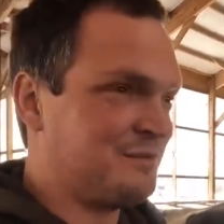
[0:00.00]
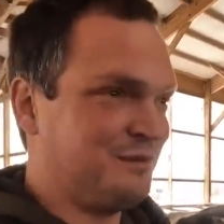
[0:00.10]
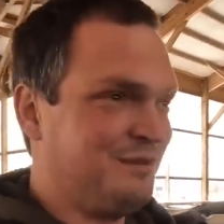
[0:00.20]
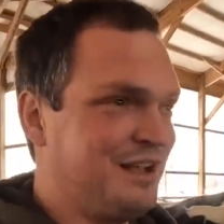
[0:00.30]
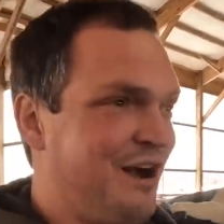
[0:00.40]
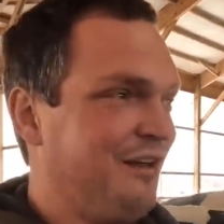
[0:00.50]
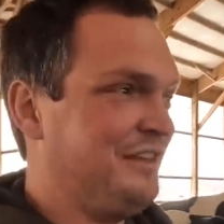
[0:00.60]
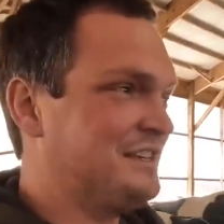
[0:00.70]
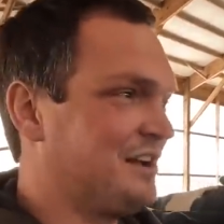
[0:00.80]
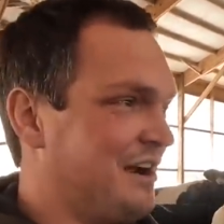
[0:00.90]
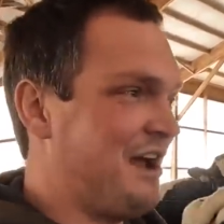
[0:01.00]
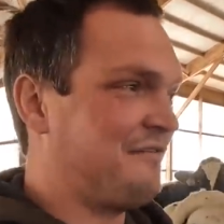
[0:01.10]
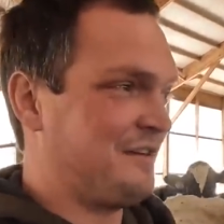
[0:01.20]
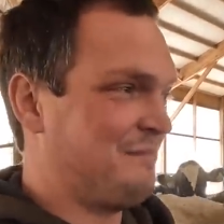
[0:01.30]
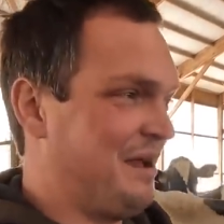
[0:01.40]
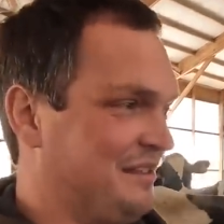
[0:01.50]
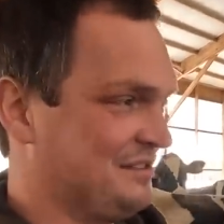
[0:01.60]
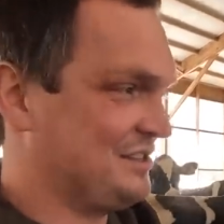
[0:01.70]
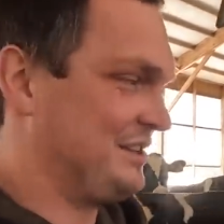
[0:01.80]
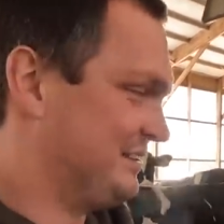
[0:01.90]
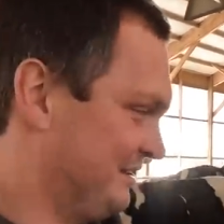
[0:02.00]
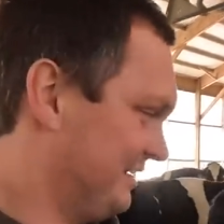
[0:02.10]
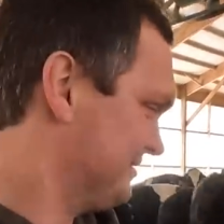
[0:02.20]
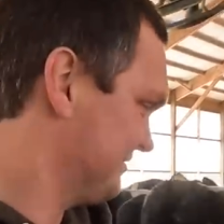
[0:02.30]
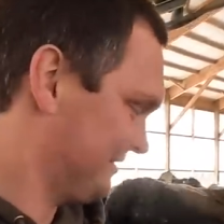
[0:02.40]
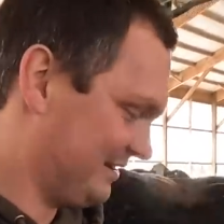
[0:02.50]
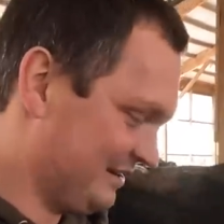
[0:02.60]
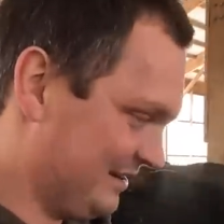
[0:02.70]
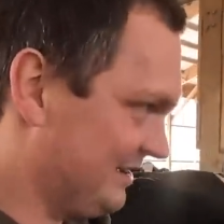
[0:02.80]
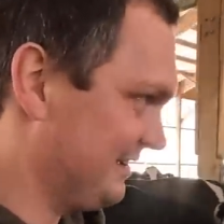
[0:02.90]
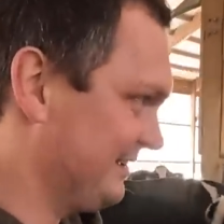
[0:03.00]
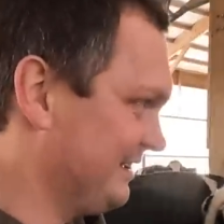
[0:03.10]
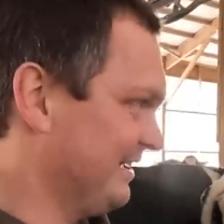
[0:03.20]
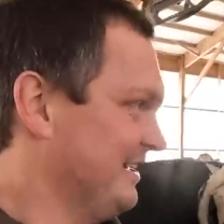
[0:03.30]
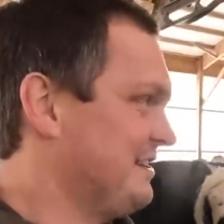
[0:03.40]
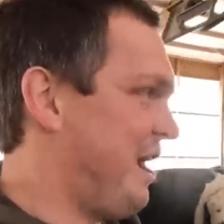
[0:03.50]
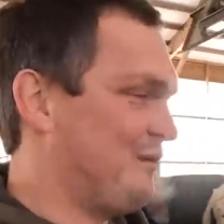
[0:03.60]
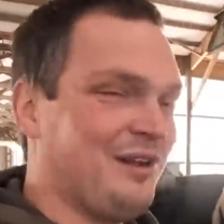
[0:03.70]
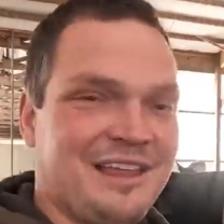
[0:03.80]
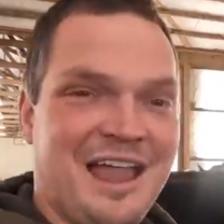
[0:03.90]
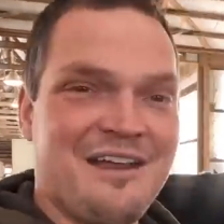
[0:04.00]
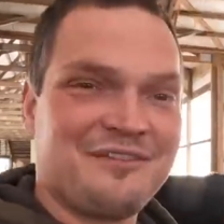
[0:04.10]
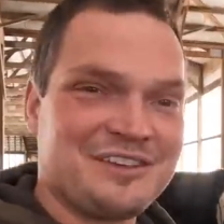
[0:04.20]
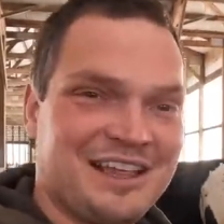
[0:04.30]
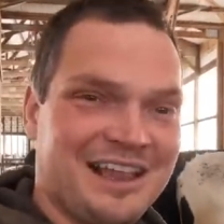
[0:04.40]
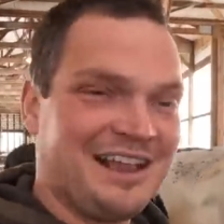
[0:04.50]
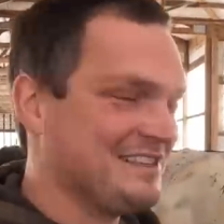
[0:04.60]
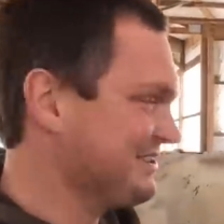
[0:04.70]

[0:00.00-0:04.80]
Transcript: So we call these our heifer pens, but not really heifers, I guess.